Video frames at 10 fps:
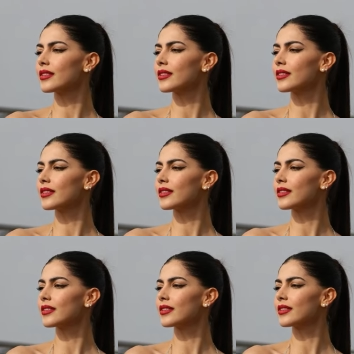
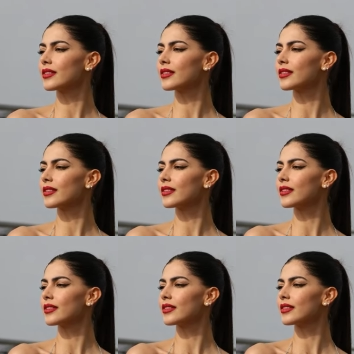No one is speaking in this clip.